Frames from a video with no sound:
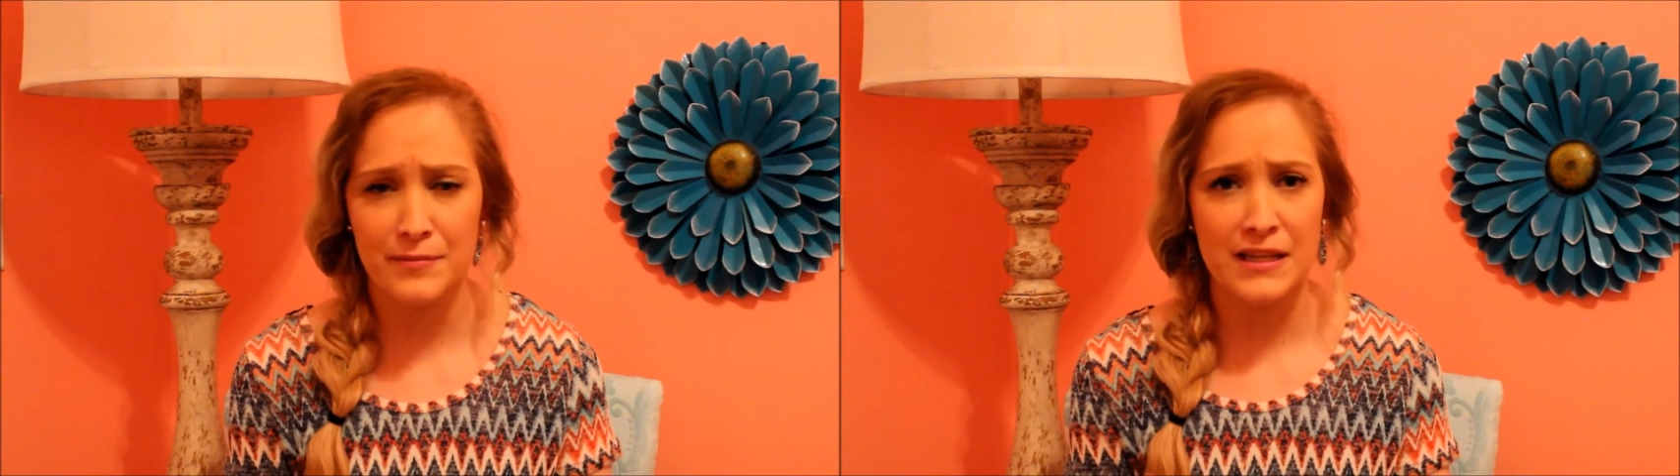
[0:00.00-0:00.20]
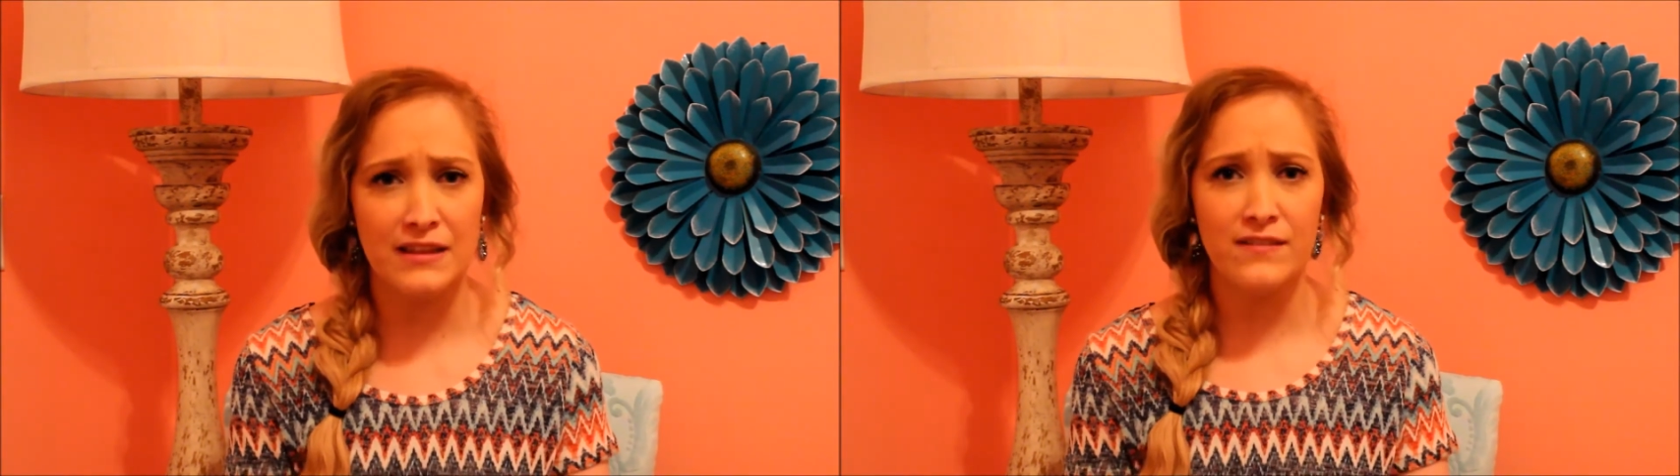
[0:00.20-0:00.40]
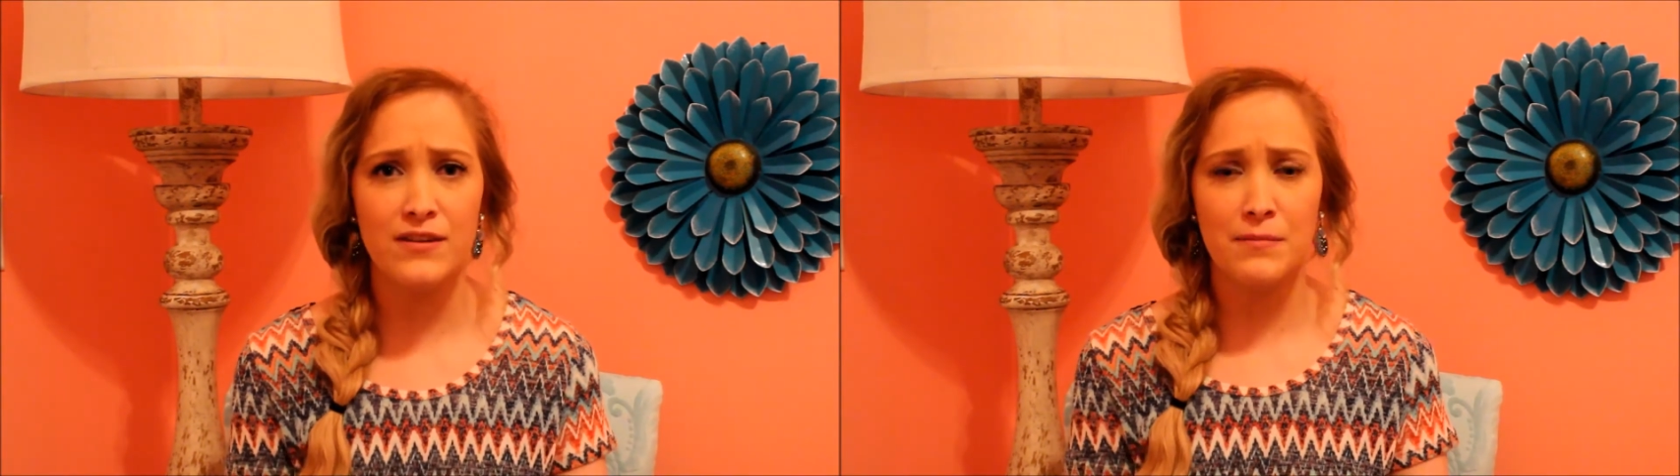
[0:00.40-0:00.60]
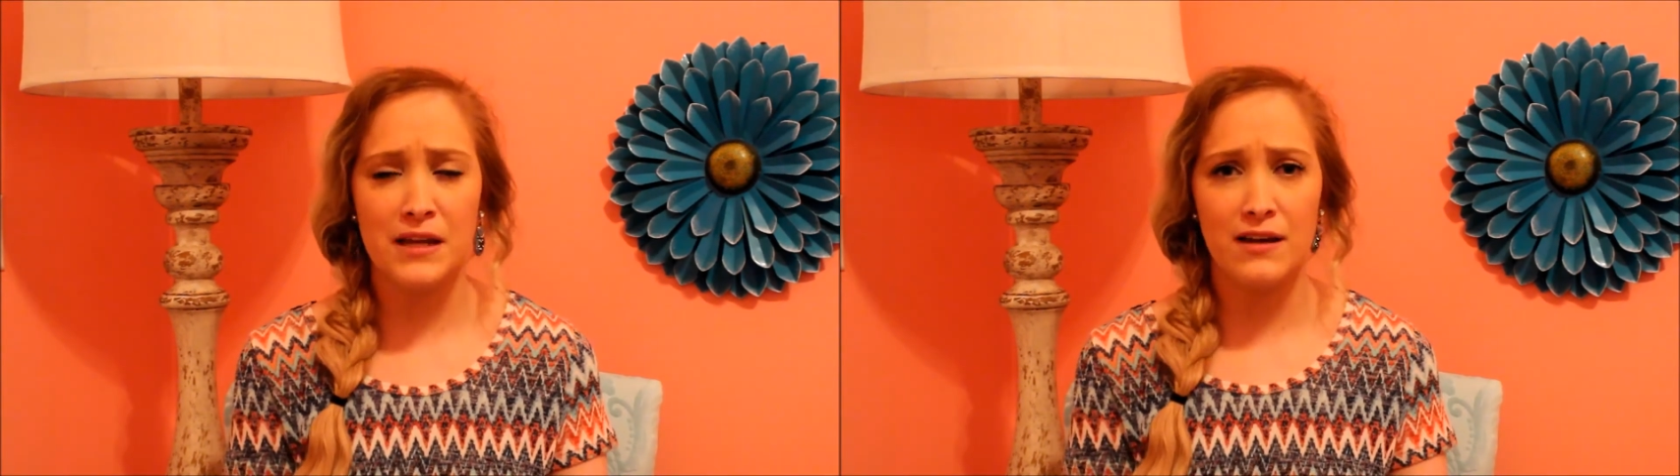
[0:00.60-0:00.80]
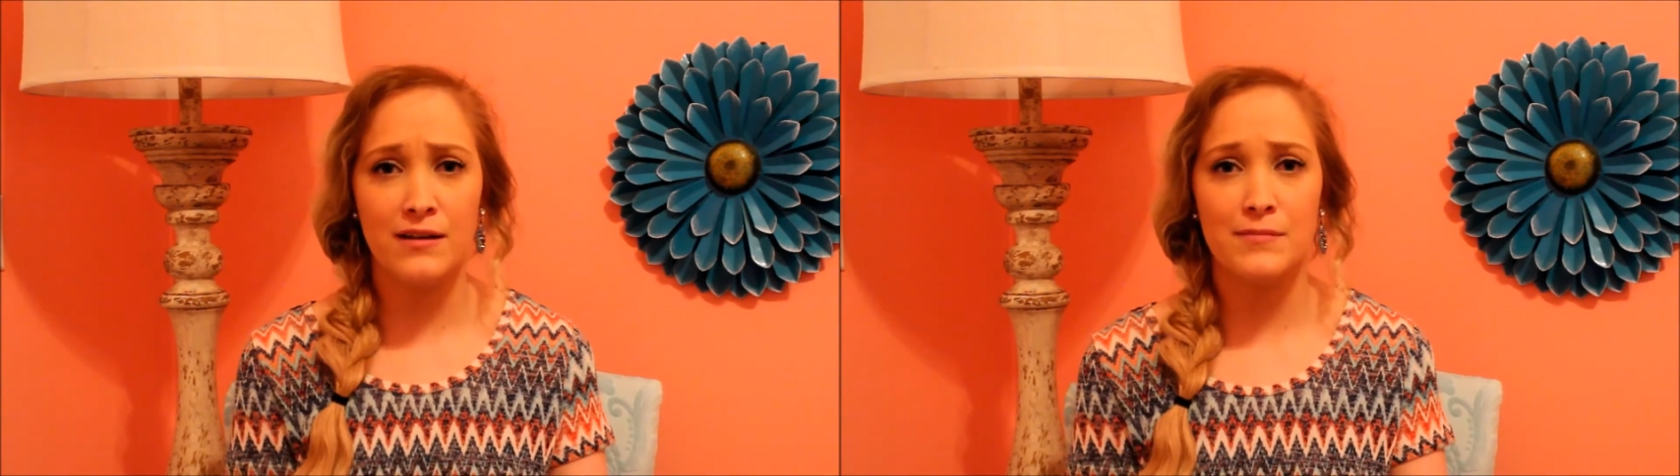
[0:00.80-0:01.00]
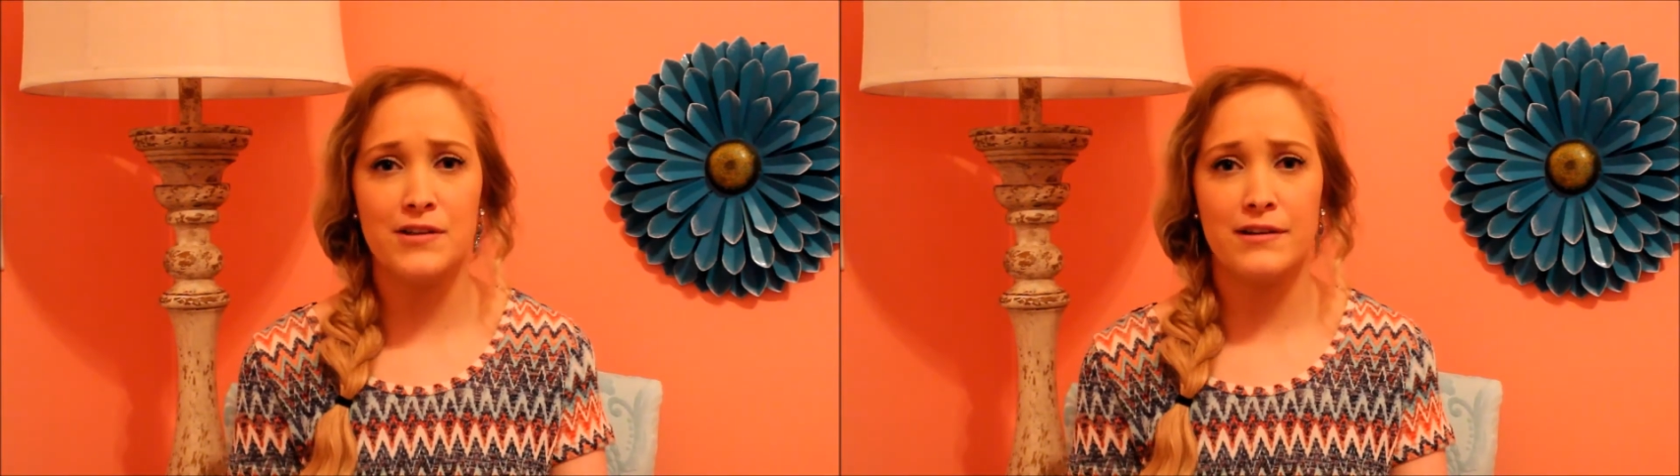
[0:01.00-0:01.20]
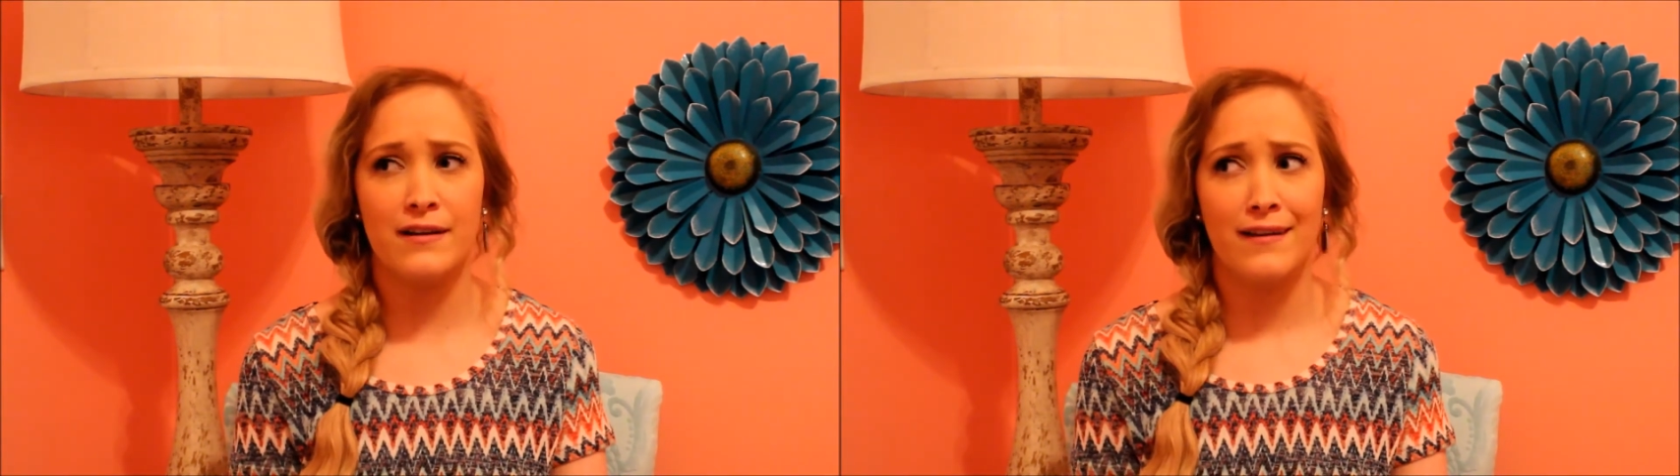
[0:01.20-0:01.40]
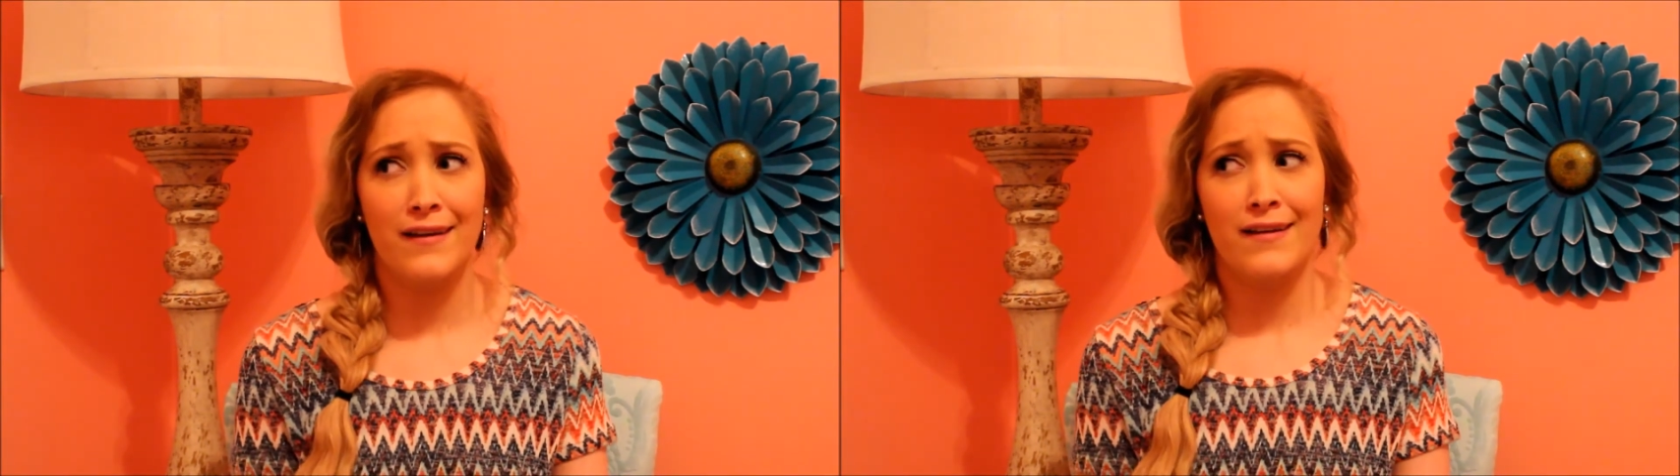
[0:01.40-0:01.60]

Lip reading: me and lifting me up during